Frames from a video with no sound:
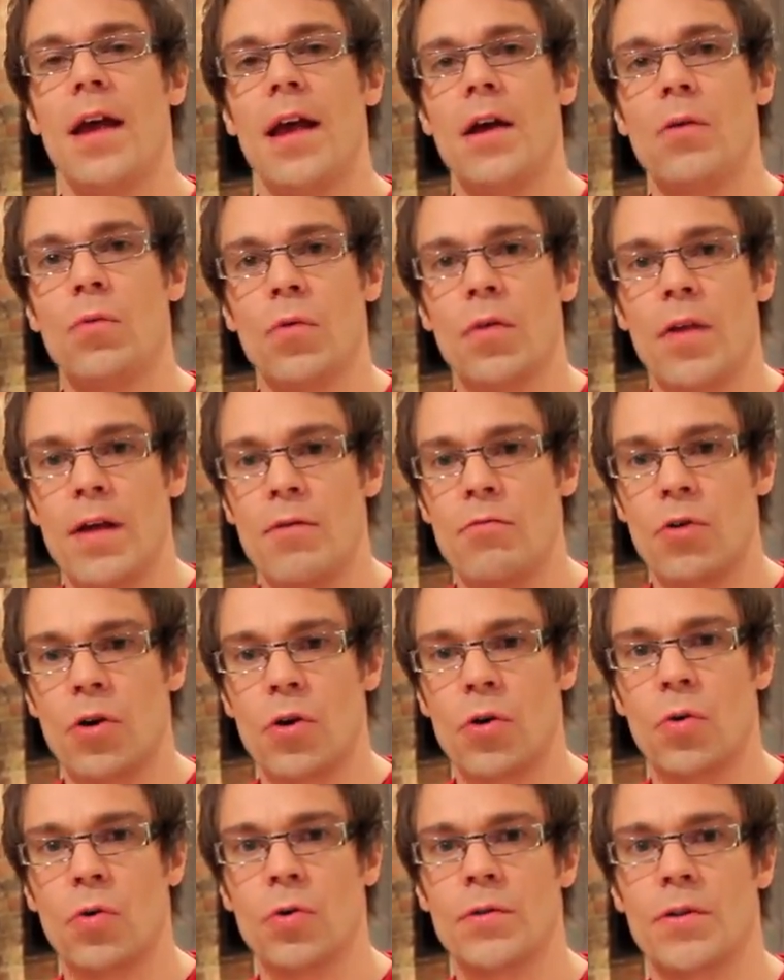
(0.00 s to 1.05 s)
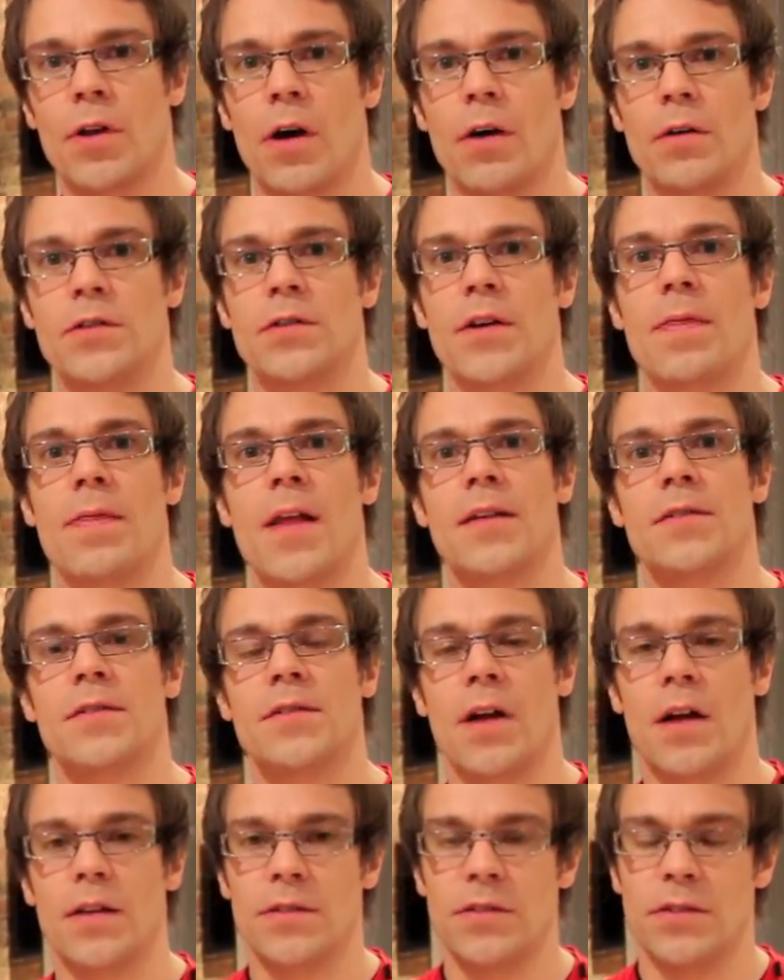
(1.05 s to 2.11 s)
It will then record those and then
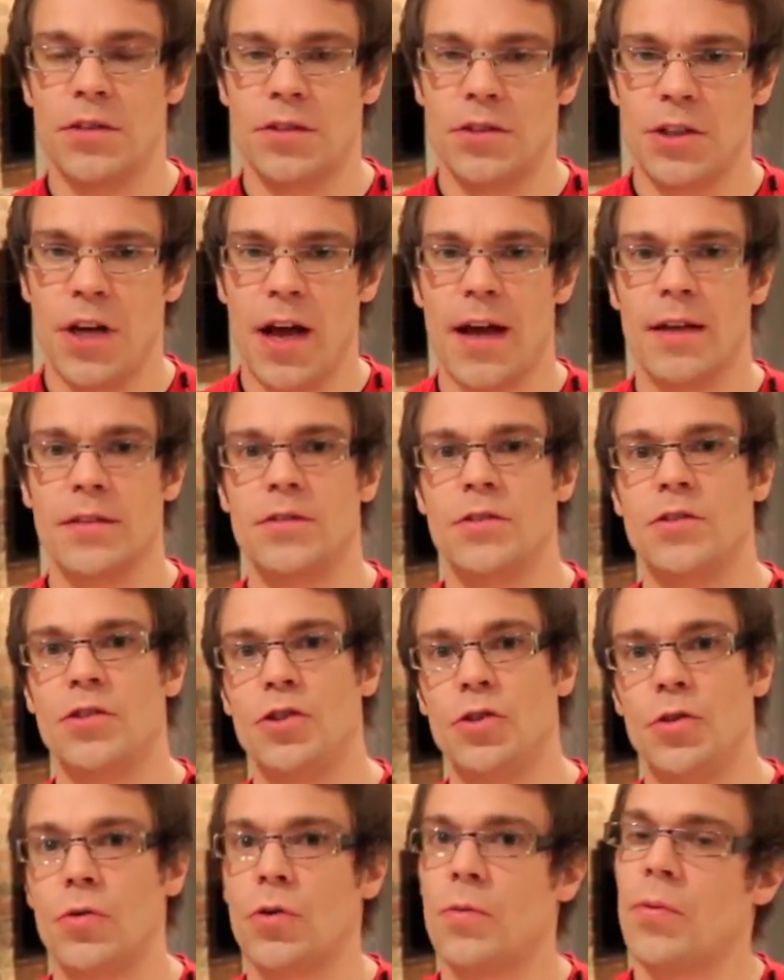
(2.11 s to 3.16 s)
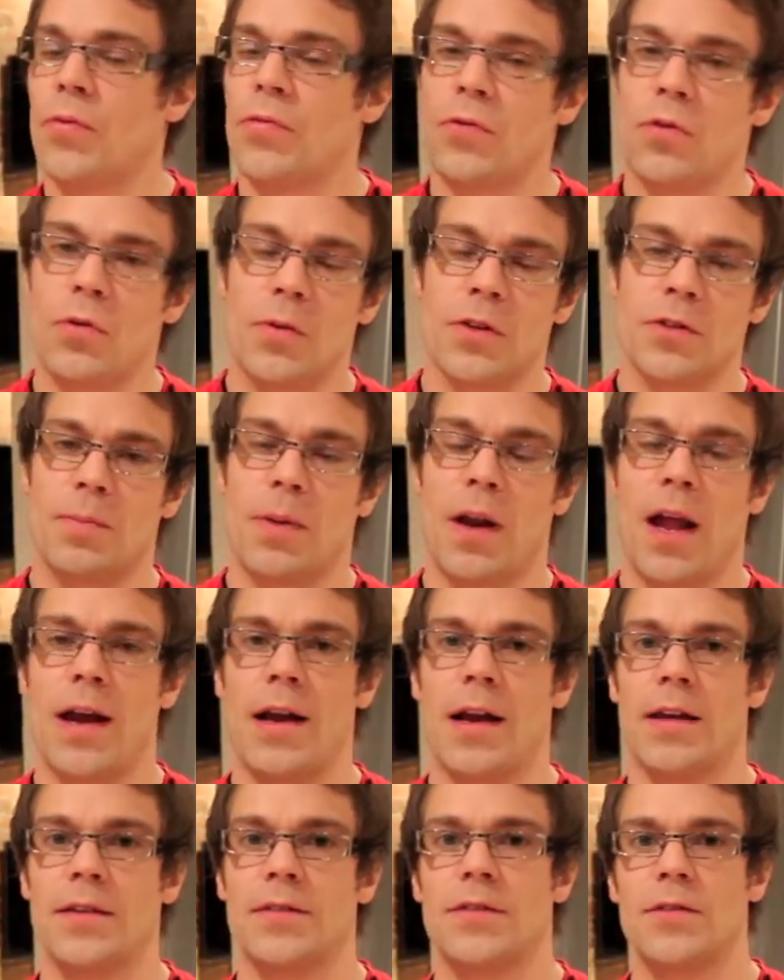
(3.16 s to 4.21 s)
start to suggest your performance
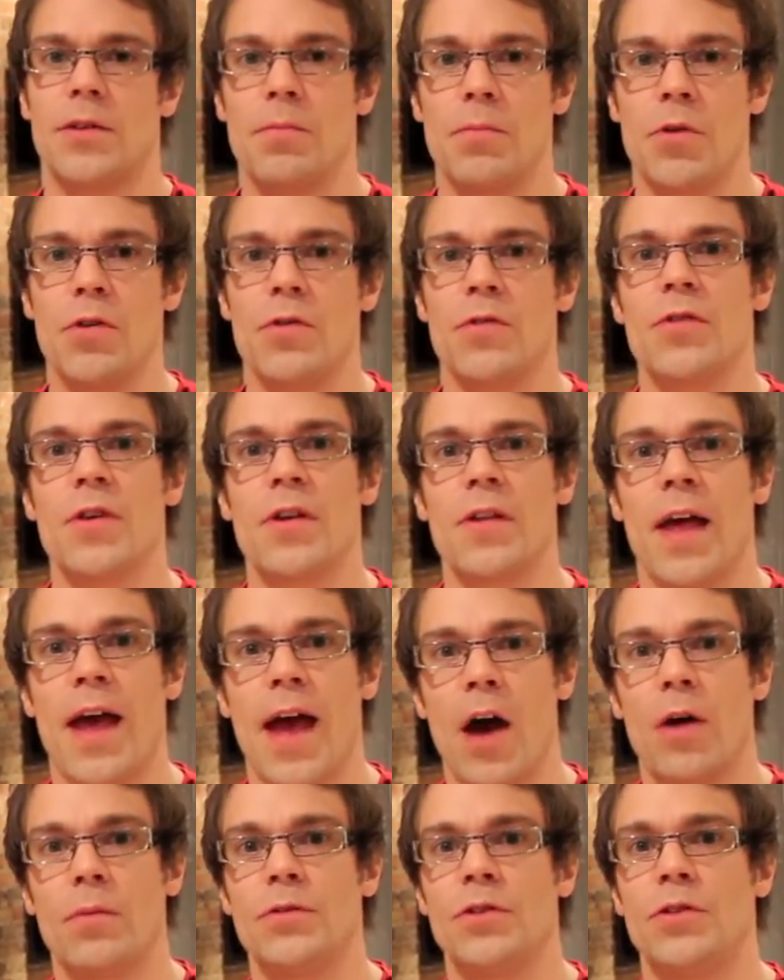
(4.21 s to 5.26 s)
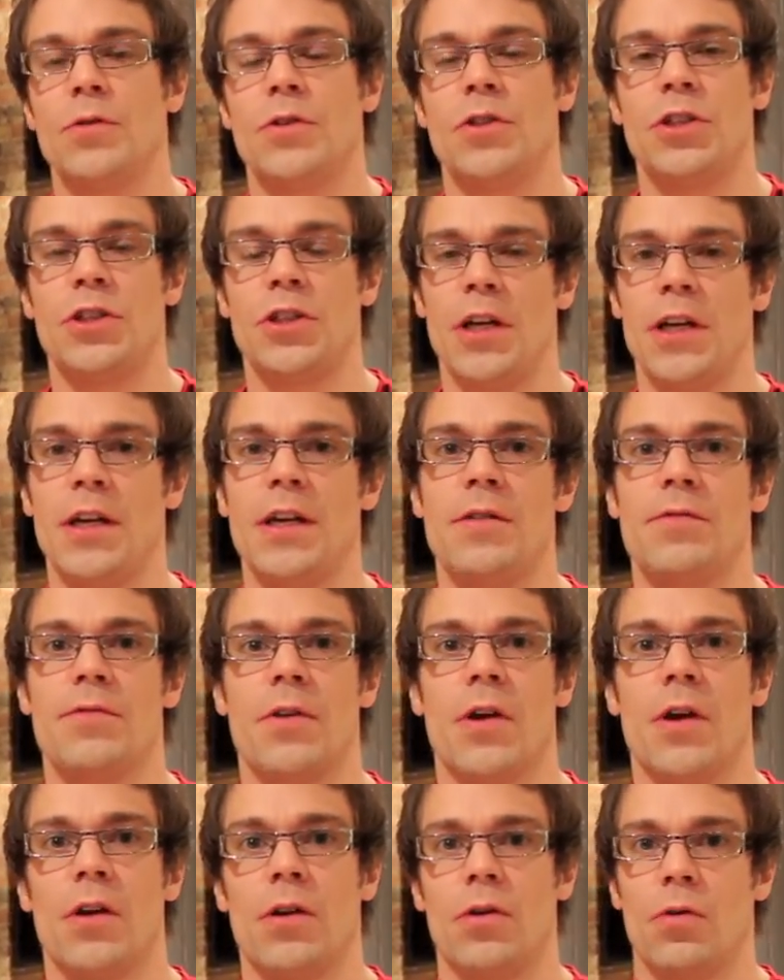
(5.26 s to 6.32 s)
playlist, the music that helps you achieve
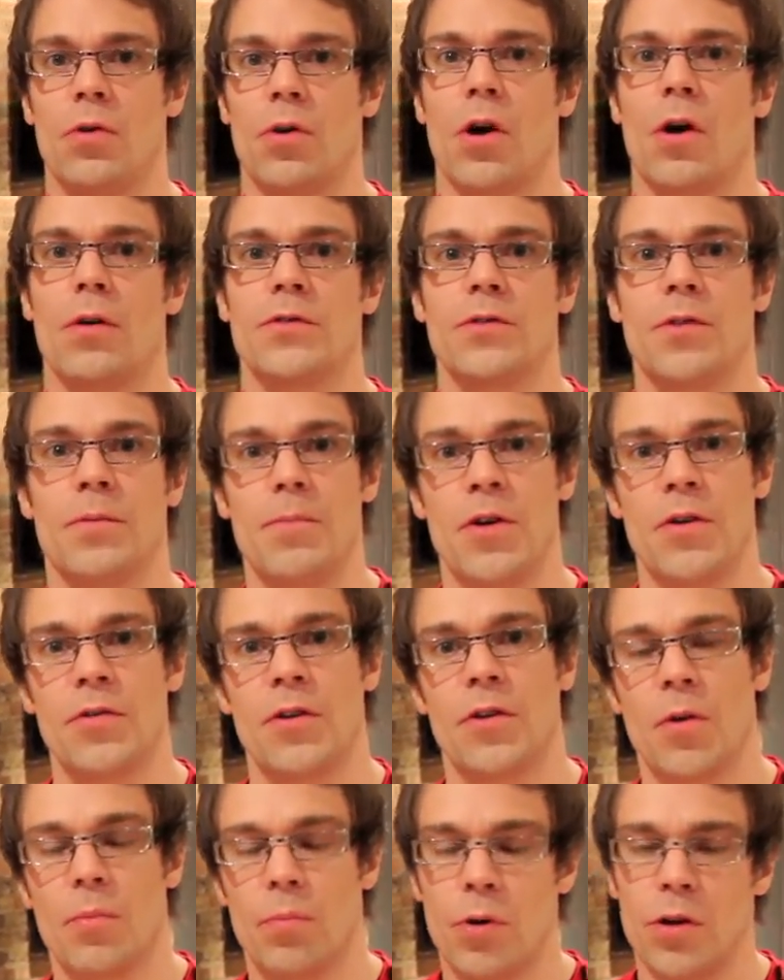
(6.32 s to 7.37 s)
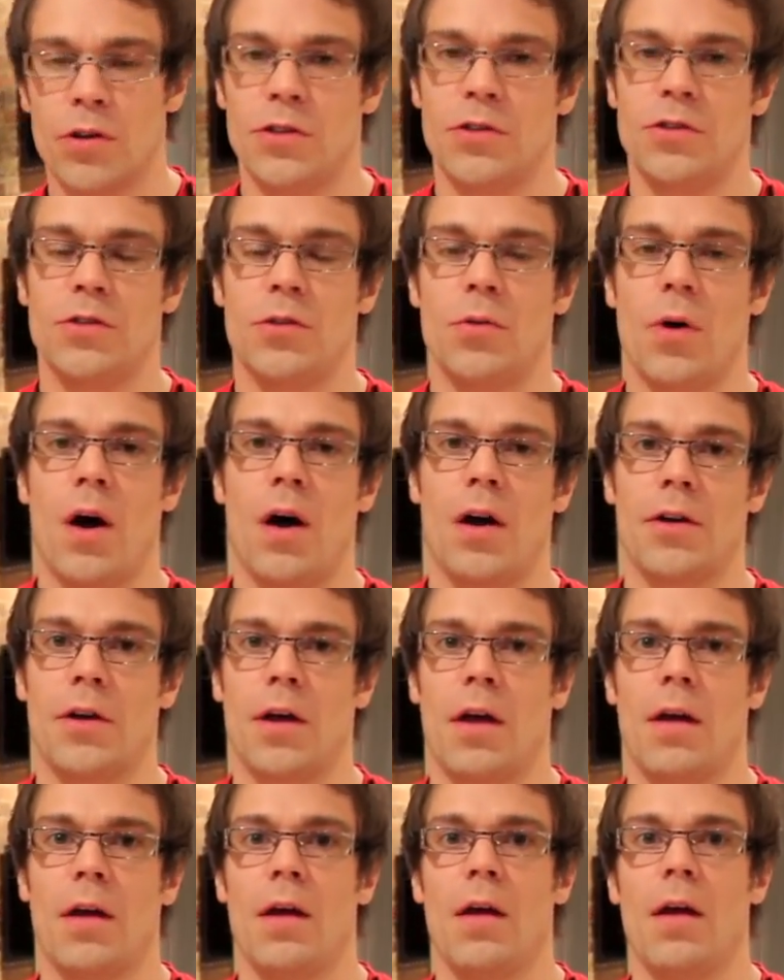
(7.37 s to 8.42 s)
your goals, the music that pushes you harder.